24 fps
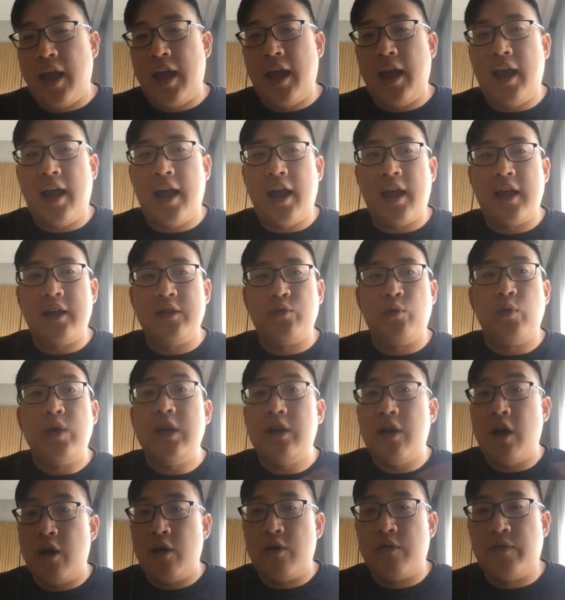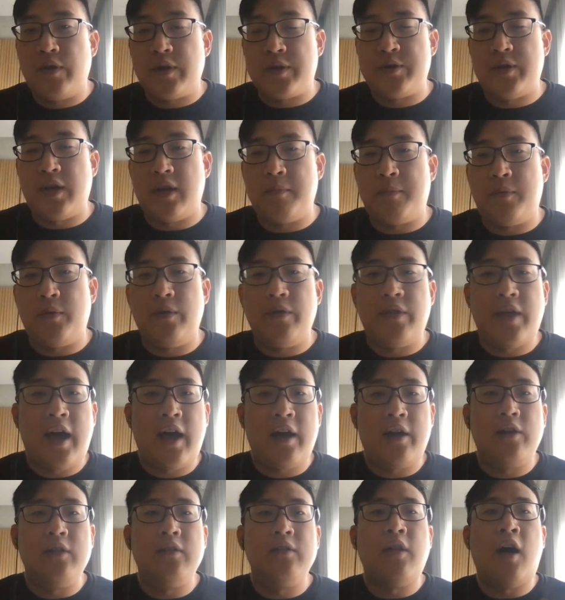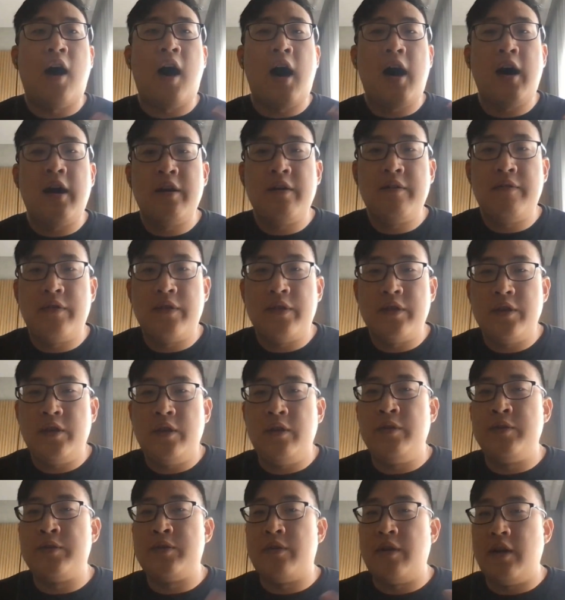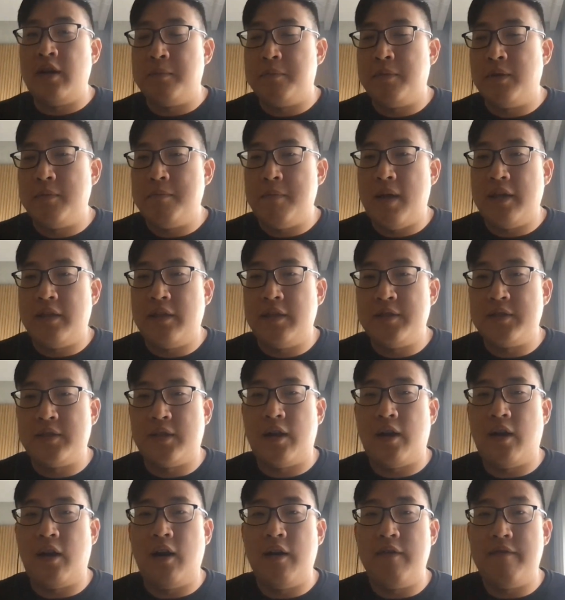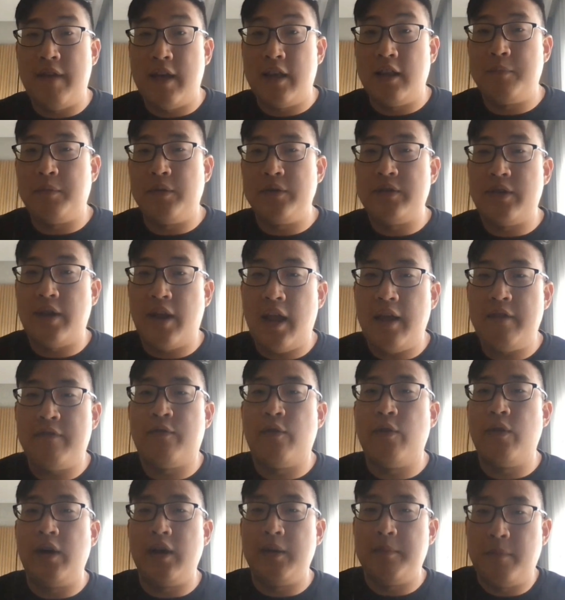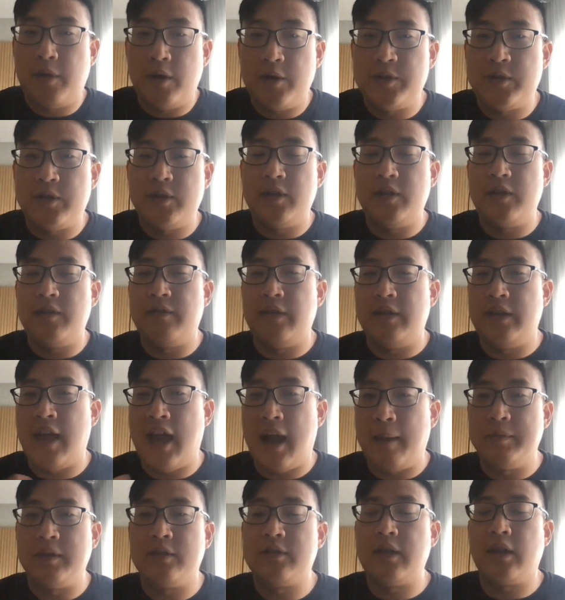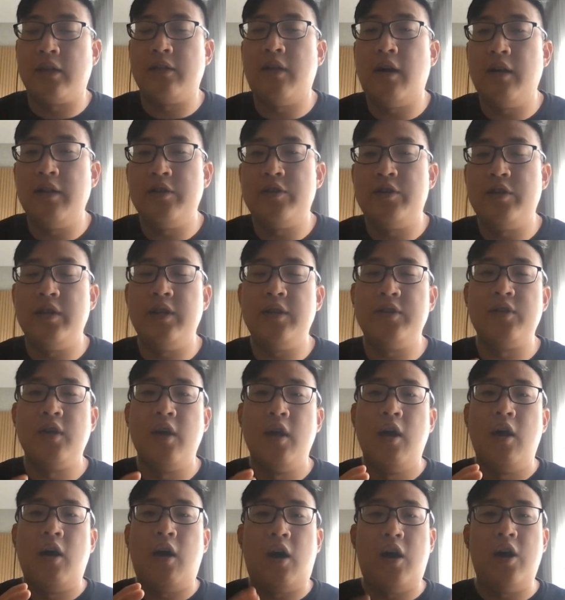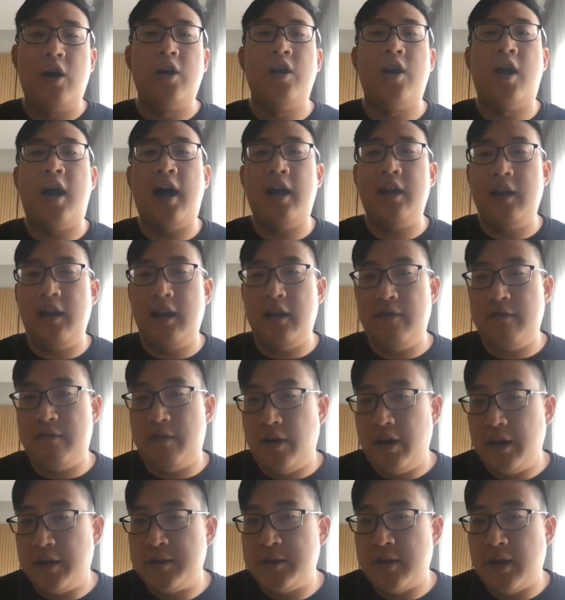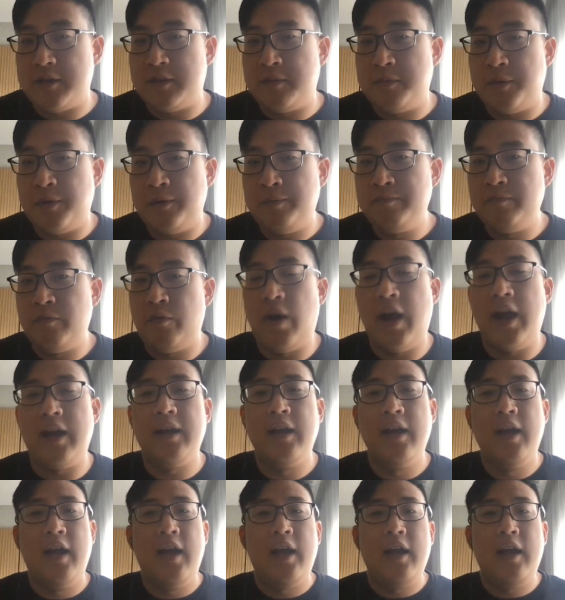And we know, for example, that a lot of the user input methods that are available today for immersive and haptic technologies are not very accessible, right?